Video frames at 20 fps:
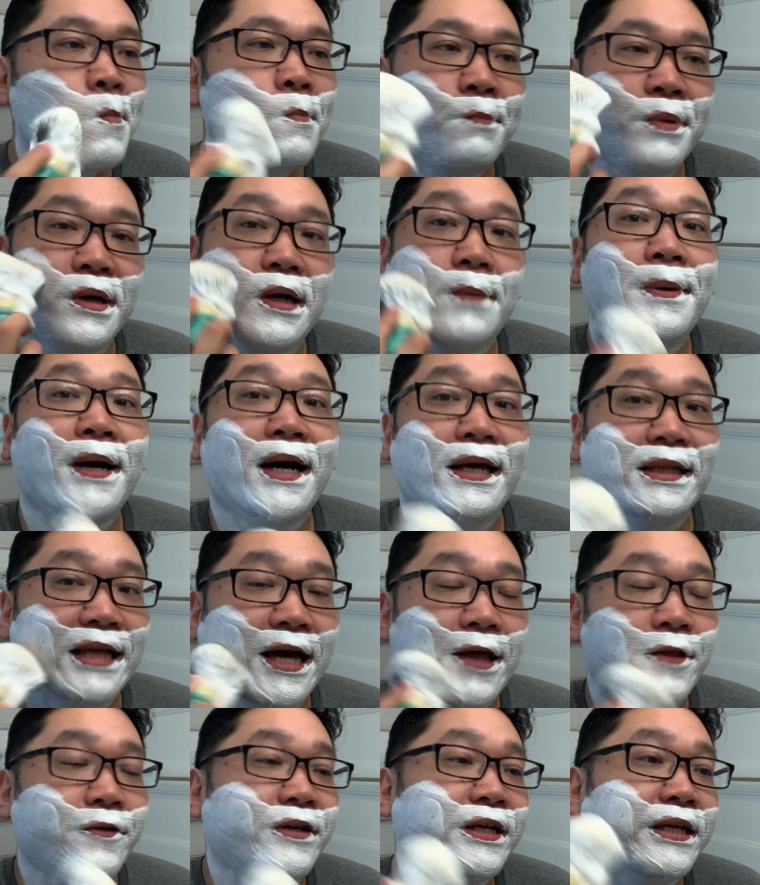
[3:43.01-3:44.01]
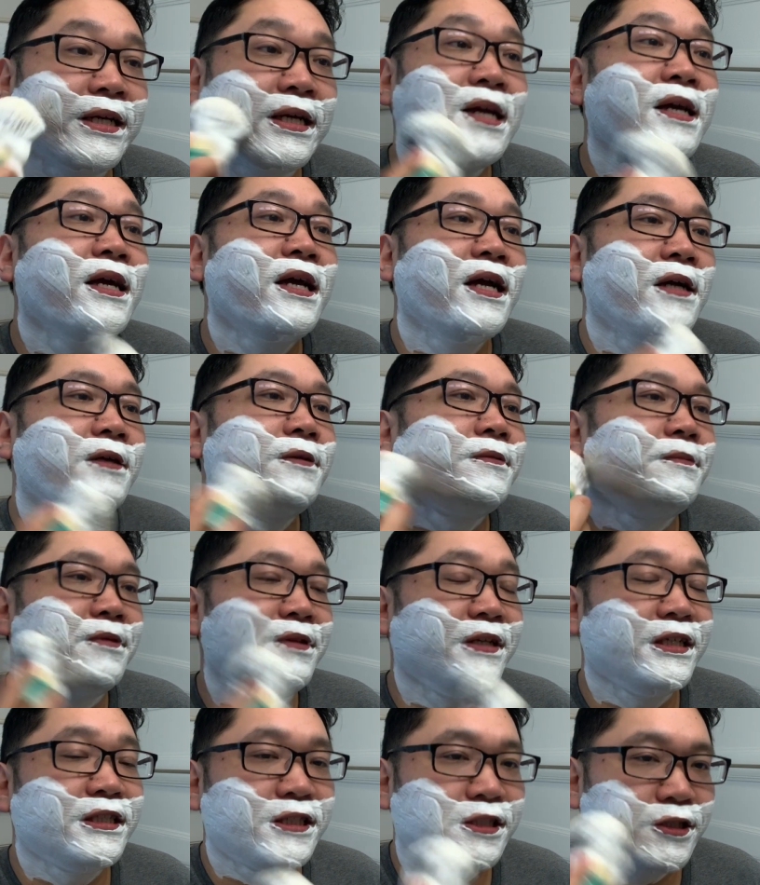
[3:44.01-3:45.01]
But upon lathering,
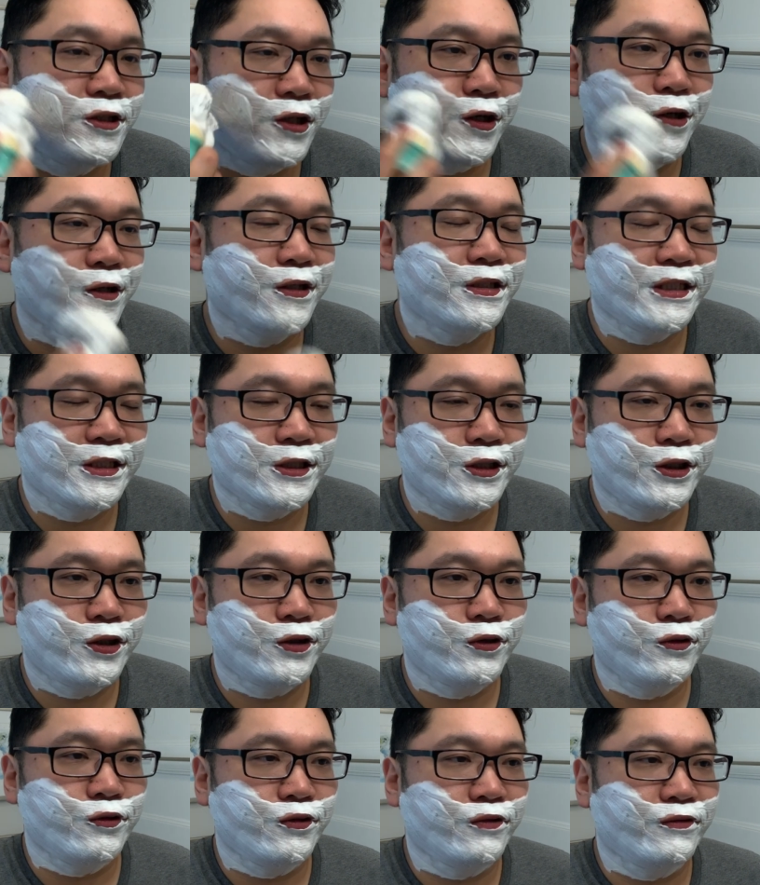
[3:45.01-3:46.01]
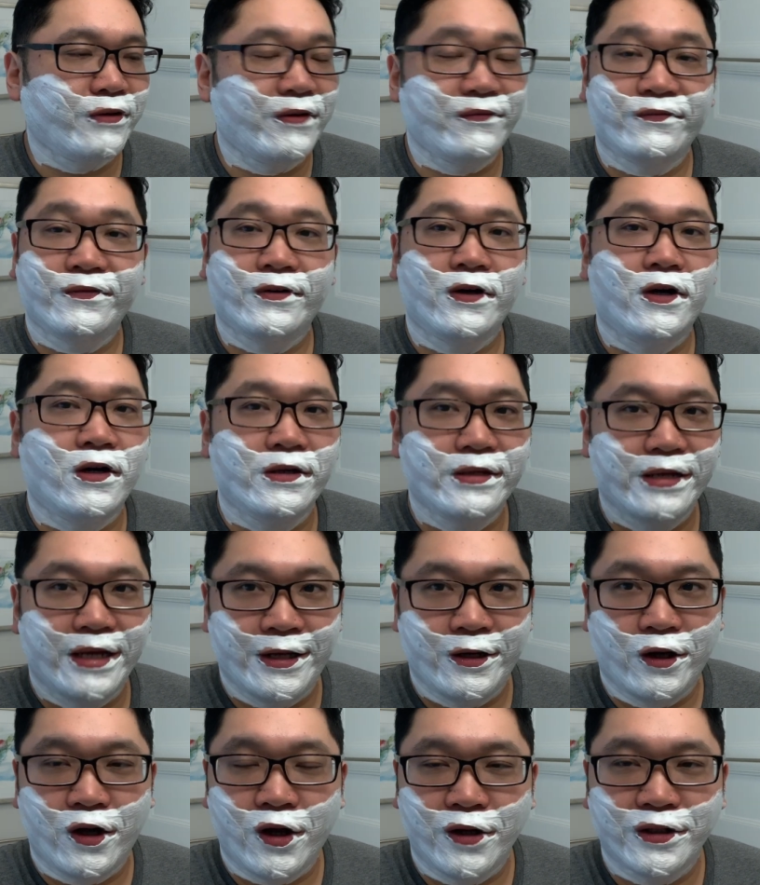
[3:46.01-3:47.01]
this turns into
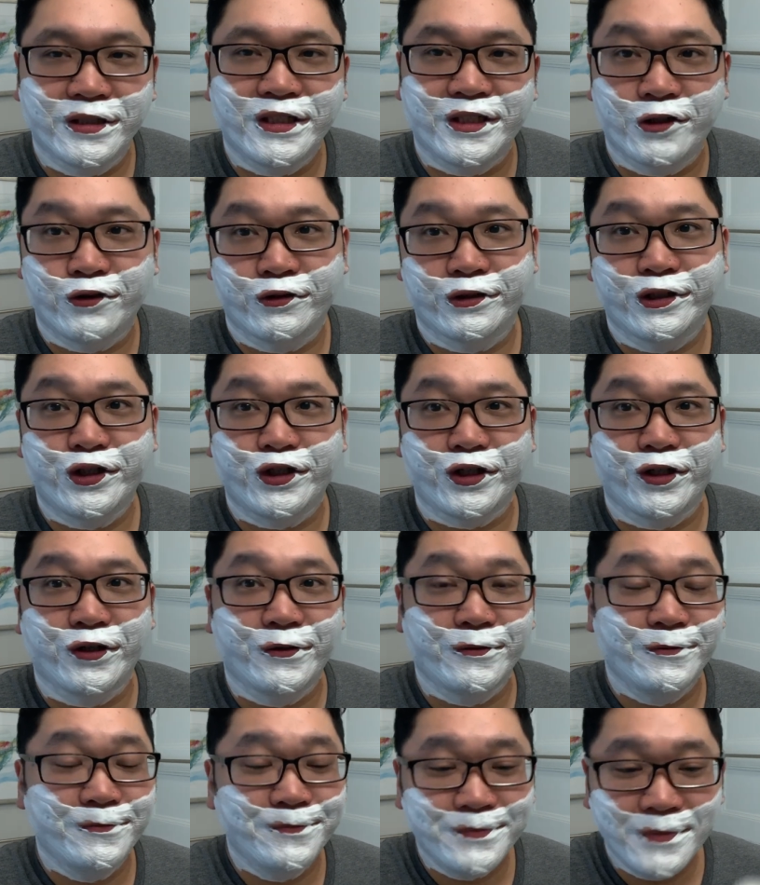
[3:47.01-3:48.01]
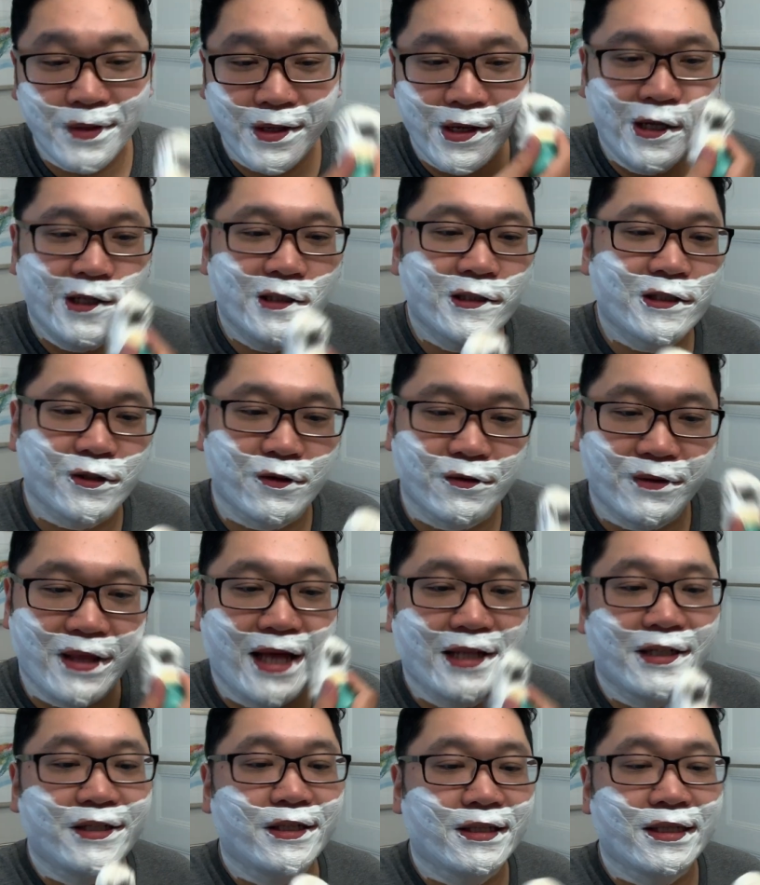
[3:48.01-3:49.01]
an all citrus show. So
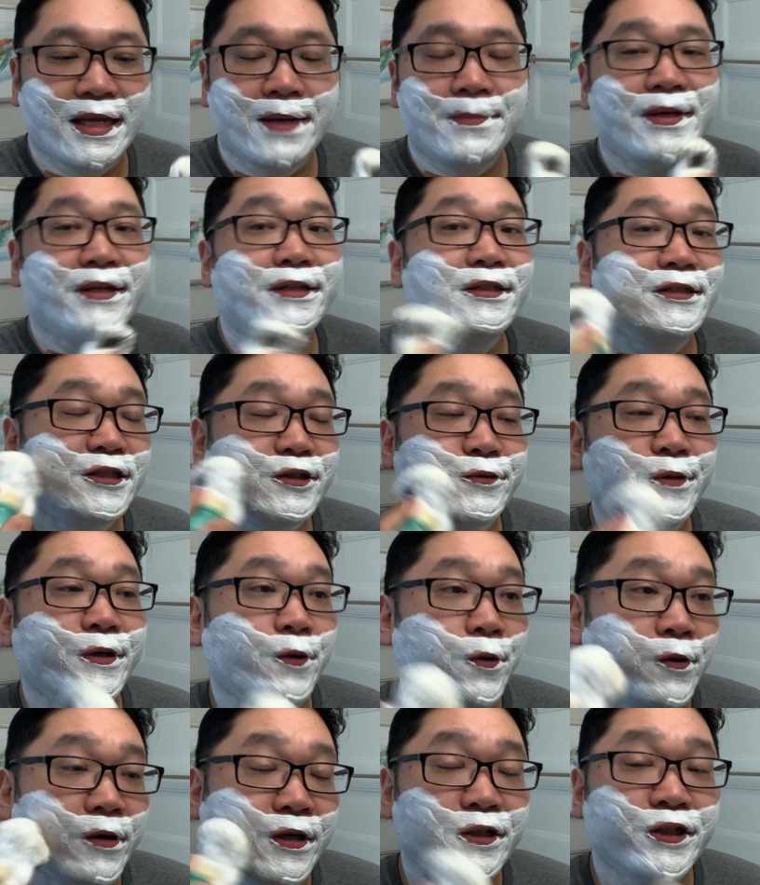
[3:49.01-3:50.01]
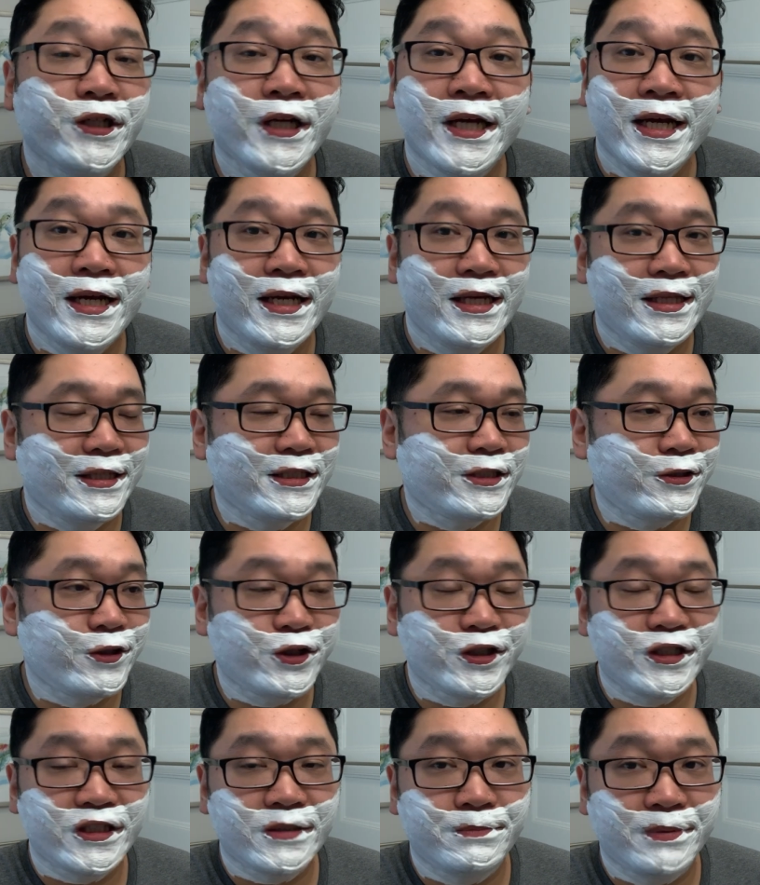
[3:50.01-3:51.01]
that lemon, sweet orange, the
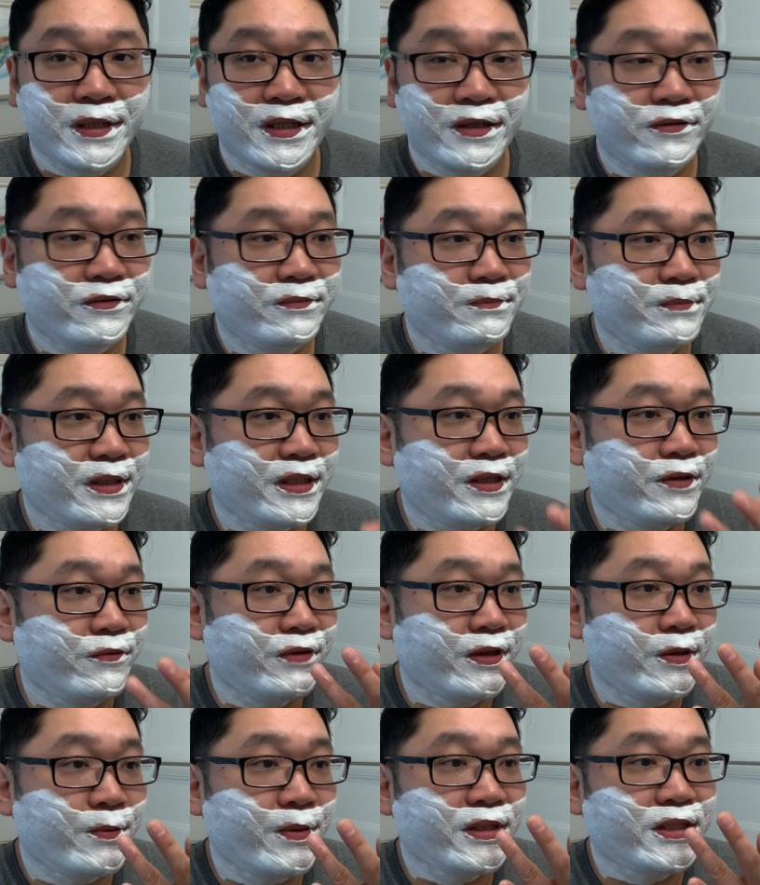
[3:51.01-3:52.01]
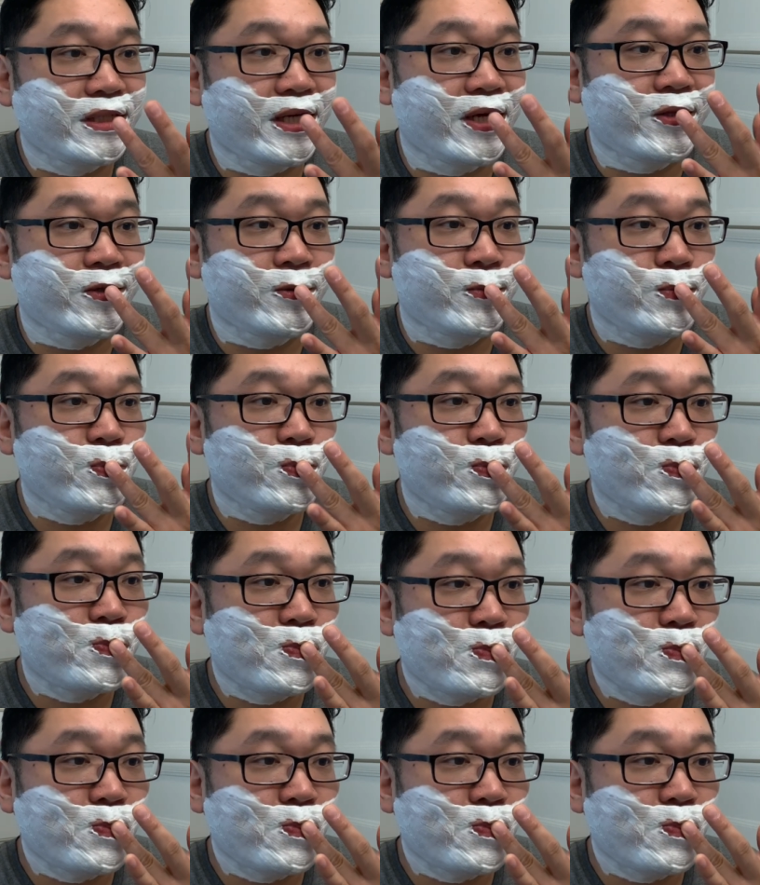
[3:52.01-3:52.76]
citrus is blend, blended really well together.